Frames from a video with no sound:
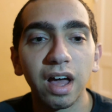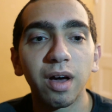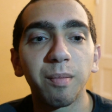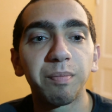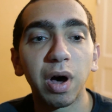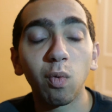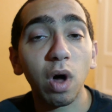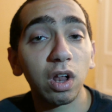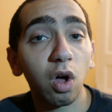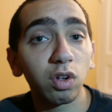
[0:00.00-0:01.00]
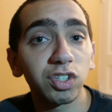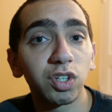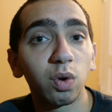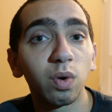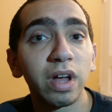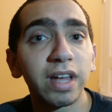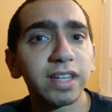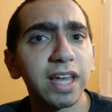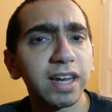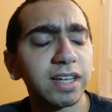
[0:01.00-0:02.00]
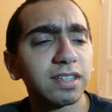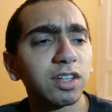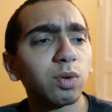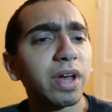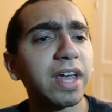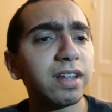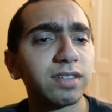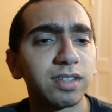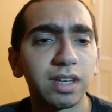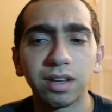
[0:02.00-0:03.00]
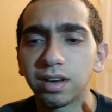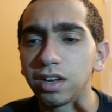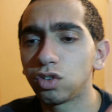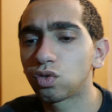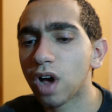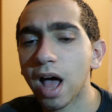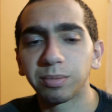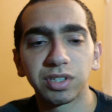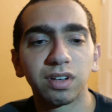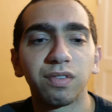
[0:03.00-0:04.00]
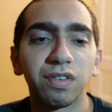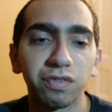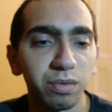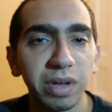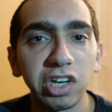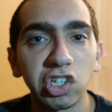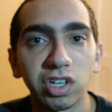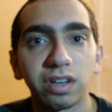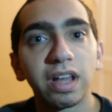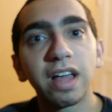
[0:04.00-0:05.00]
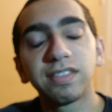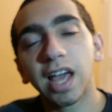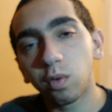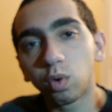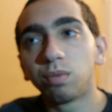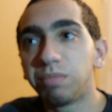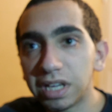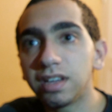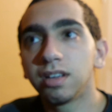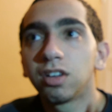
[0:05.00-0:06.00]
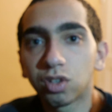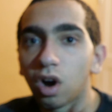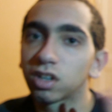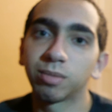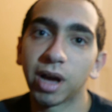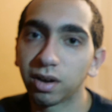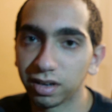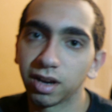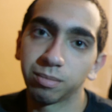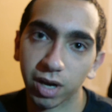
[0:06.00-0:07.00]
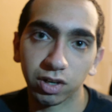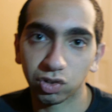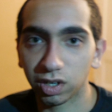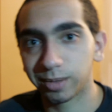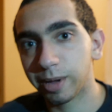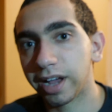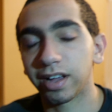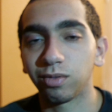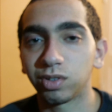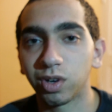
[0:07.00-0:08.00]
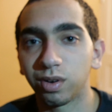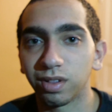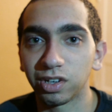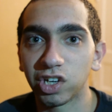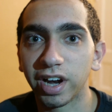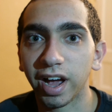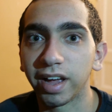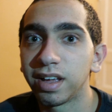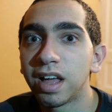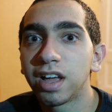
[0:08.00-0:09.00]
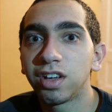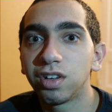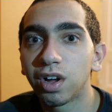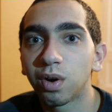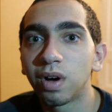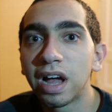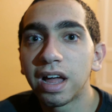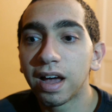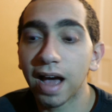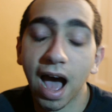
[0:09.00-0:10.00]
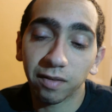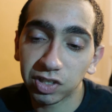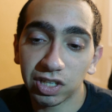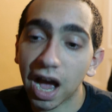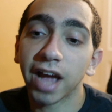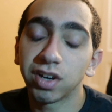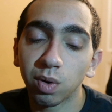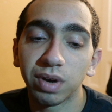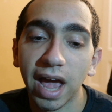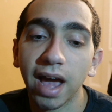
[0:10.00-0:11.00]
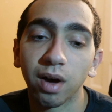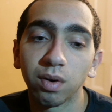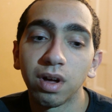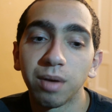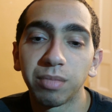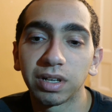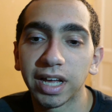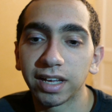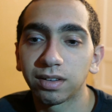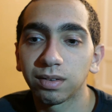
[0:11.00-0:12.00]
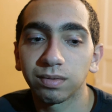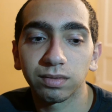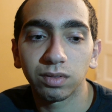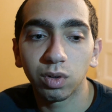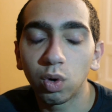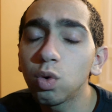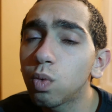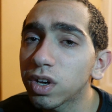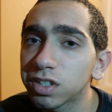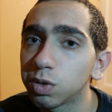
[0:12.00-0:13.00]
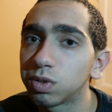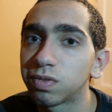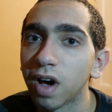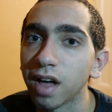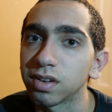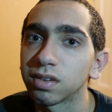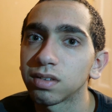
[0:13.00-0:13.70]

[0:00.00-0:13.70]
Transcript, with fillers: but while also getting little hints and drops of information that will be talked about in Empire Strikes Back and Return of the Jedi. You know, obviously I know now, but like, who was Luke's father?